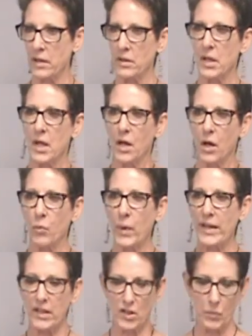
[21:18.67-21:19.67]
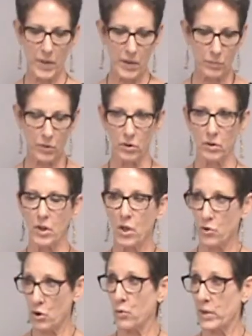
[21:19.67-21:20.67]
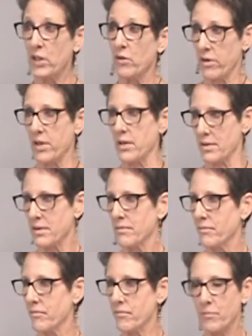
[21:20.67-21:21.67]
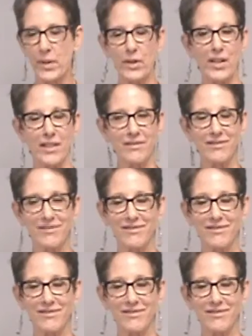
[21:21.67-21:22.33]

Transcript: and awakened people don't kill things, period.